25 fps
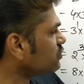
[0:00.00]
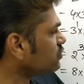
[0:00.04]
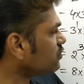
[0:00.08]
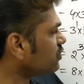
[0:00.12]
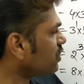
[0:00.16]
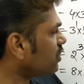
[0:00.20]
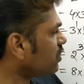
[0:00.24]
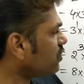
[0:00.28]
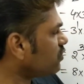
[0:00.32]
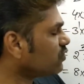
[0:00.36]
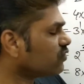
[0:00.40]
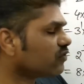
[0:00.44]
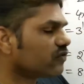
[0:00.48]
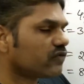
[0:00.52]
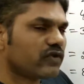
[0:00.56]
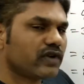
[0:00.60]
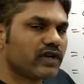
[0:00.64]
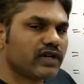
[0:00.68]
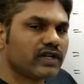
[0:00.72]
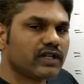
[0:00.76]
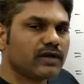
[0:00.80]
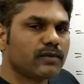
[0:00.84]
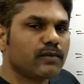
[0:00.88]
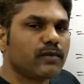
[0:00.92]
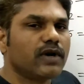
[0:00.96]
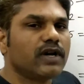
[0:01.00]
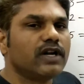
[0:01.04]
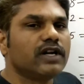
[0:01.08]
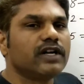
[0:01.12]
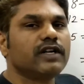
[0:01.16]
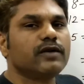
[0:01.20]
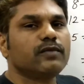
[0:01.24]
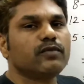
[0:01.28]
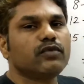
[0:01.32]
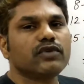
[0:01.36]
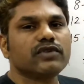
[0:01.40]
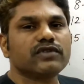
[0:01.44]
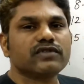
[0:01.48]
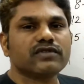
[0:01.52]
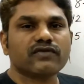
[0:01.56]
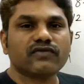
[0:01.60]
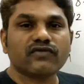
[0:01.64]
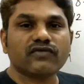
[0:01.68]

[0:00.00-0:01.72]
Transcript: you have to find the multiples